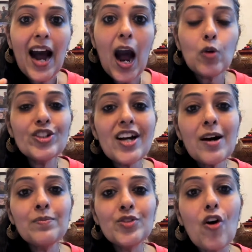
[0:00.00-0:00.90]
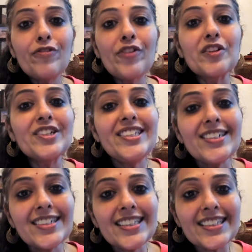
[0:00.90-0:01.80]
outcomes of a
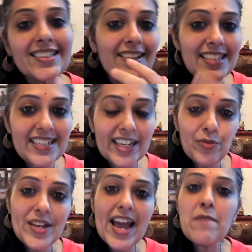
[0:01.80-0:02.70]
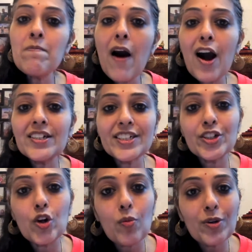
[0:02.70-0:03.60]
research study that we embarked in
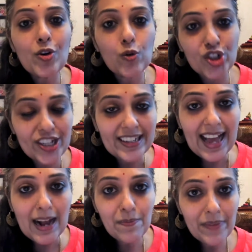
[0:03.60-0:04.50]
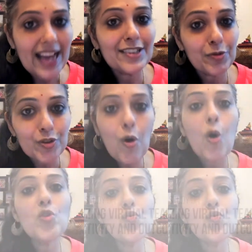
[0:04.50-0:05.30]
Global Coaching Lab, and it was called